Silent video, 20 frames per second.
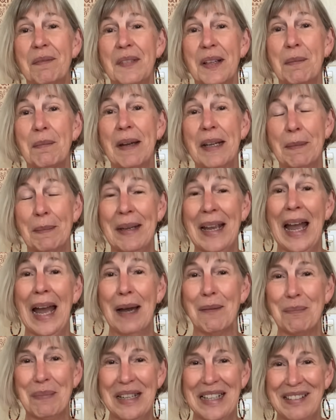make me
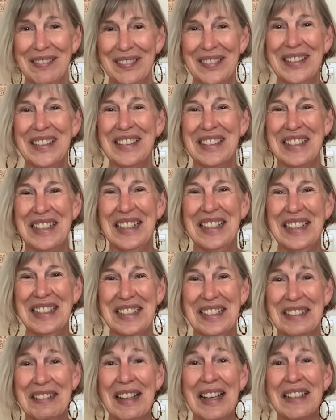happy to
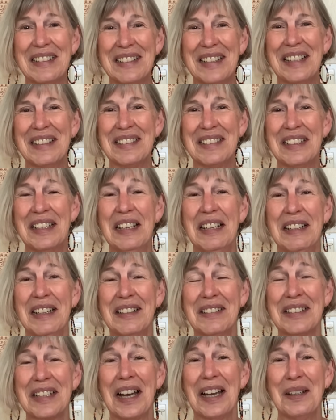stitch.
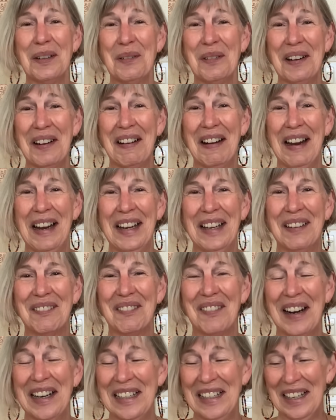That's kind of where I am
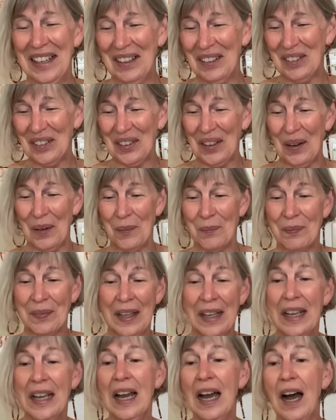right now. So,
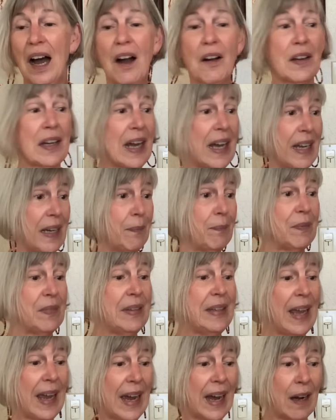okay,
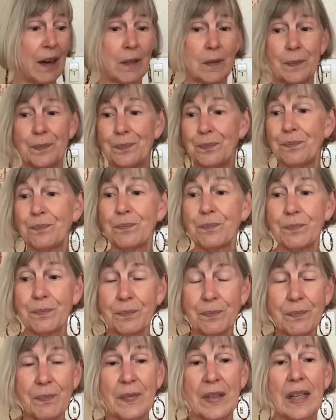now
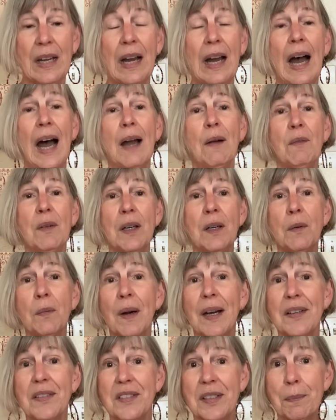I will
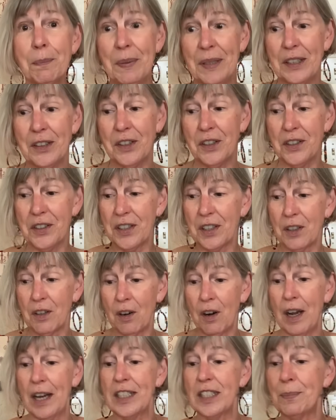run some pictures
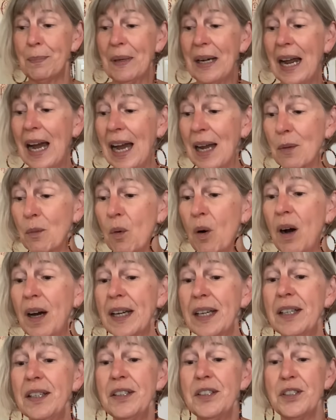across, but I
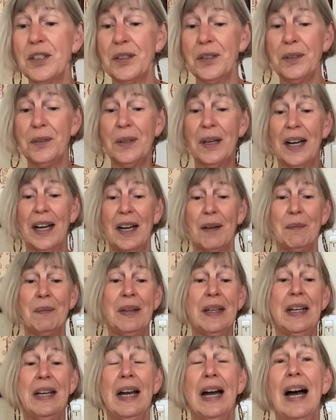wanted to,
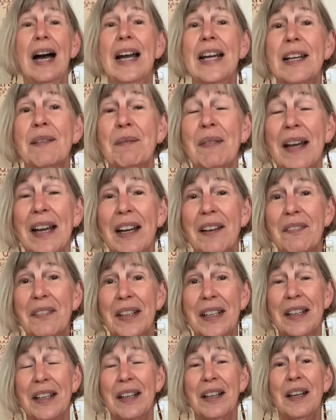I am
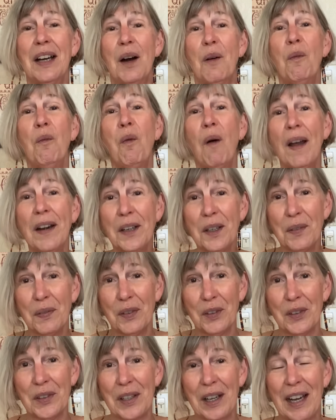having a
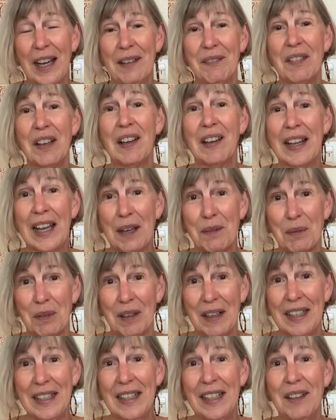wonderful time
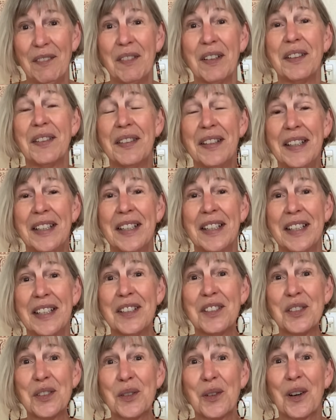collaborating with the
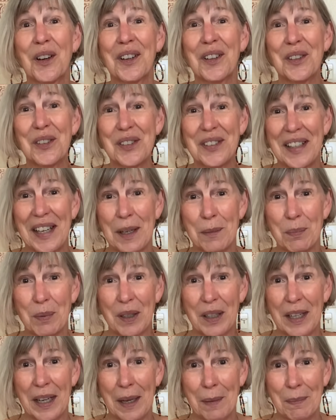Historical Sampler
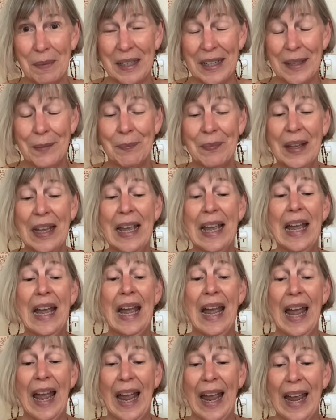Company.
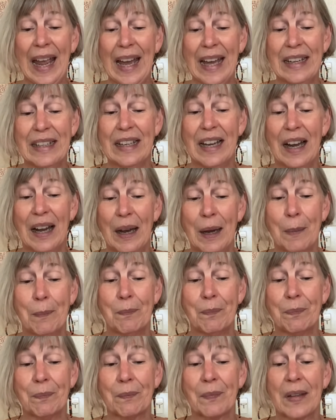And
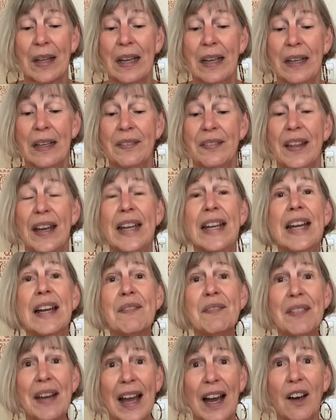they have
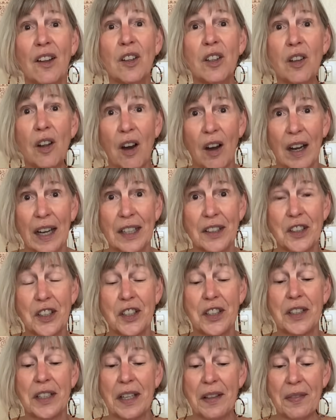now
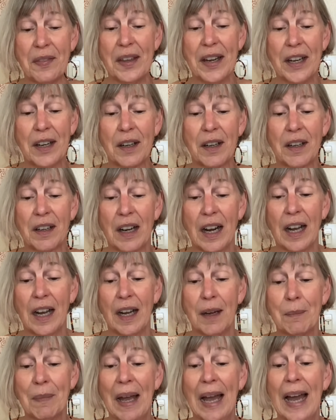launched their
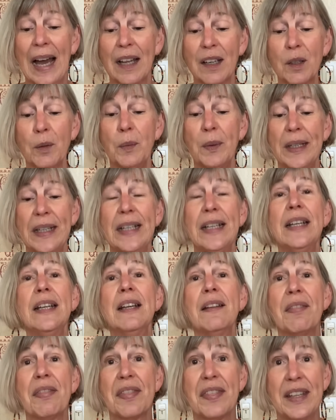
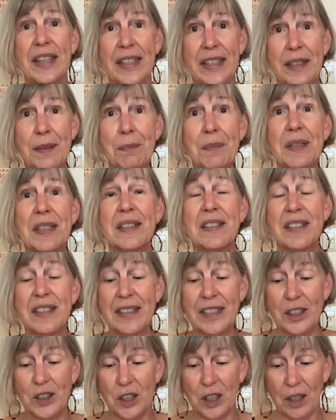Halloween-themed
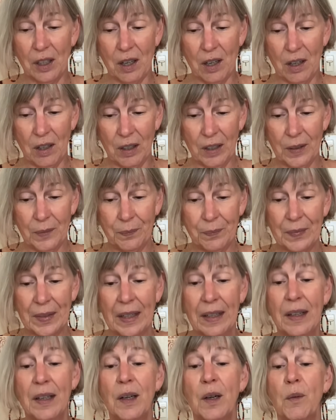stitch-along,
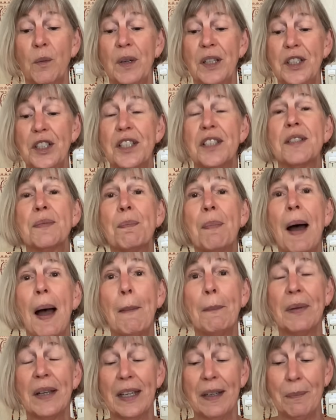which is
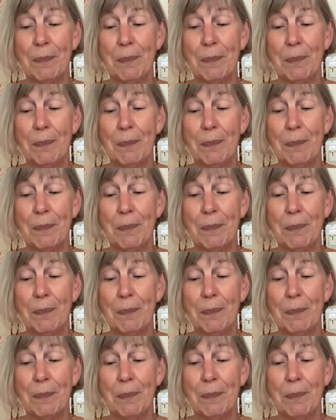Pumpkin